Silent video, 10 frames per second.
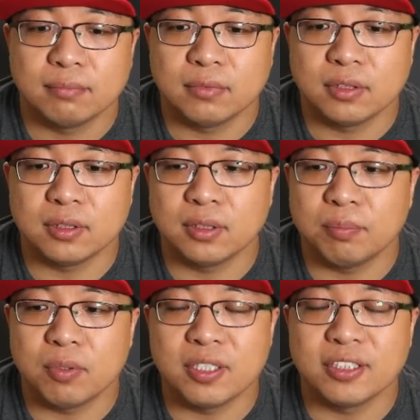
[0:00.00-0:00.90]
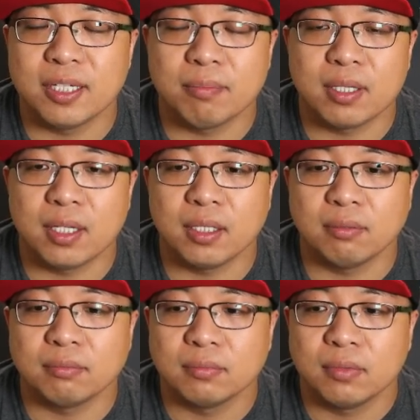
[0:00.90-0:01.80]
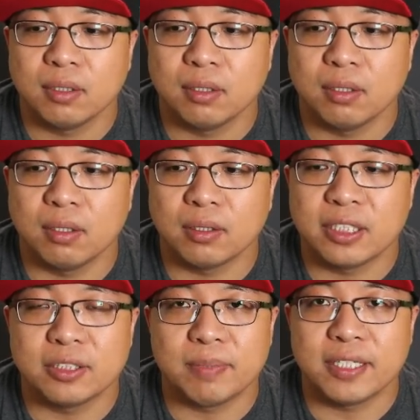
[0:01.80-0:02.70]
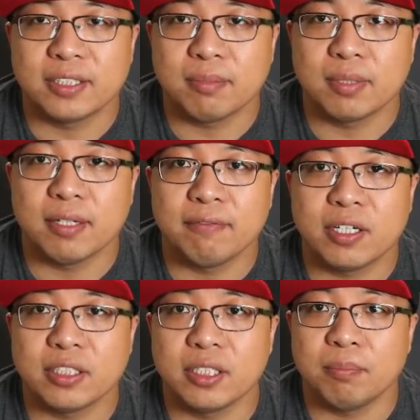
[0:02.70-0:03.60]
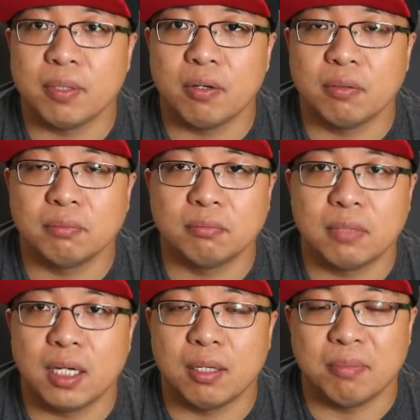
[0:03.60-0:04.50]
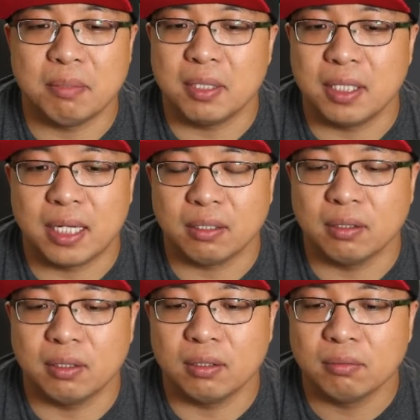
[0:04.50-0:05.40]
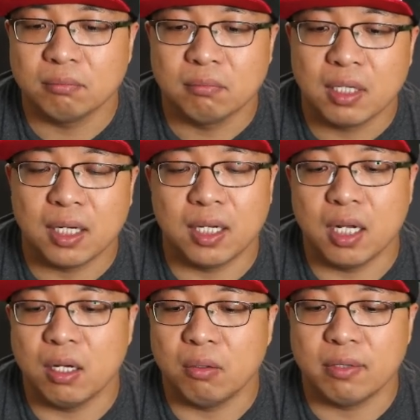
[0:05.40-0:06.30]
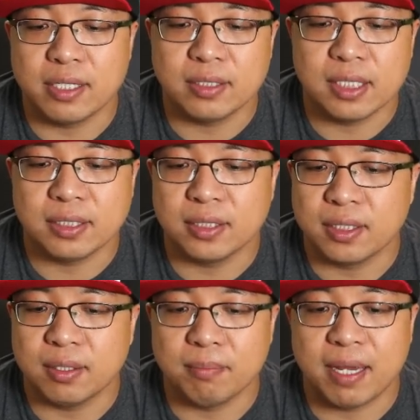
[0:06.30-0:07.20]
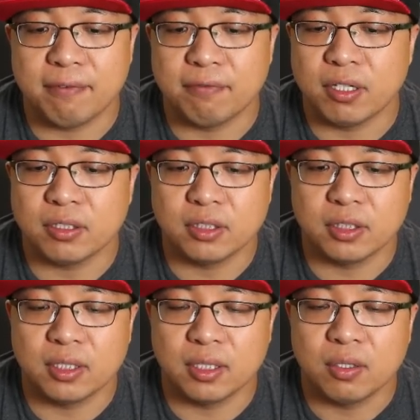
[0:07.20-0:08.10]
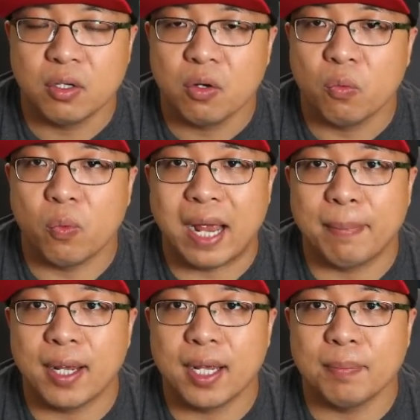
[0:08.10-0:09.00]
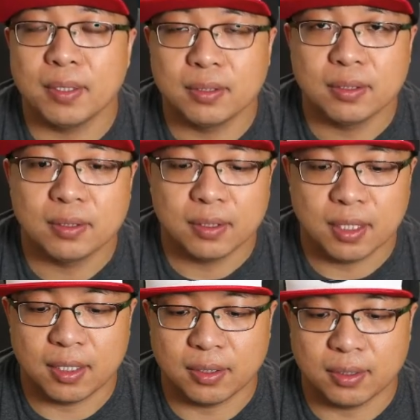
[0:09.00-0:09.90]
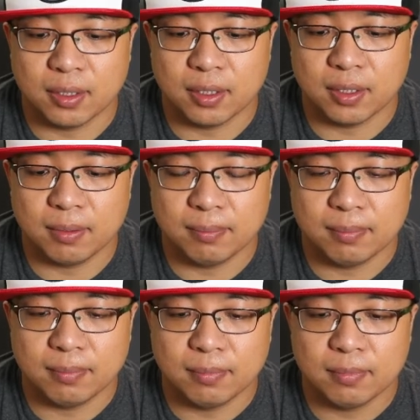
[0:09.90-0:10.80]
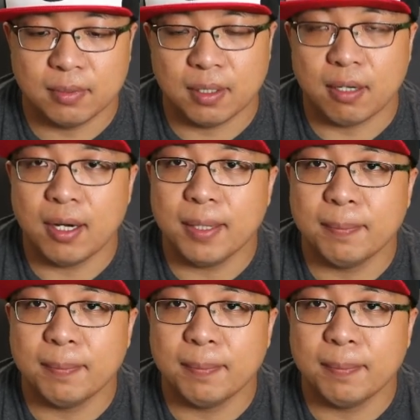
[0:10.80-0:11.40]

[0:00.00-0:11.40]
Just print something, display something very simple, maybe like hello, this is my first web app, and alright.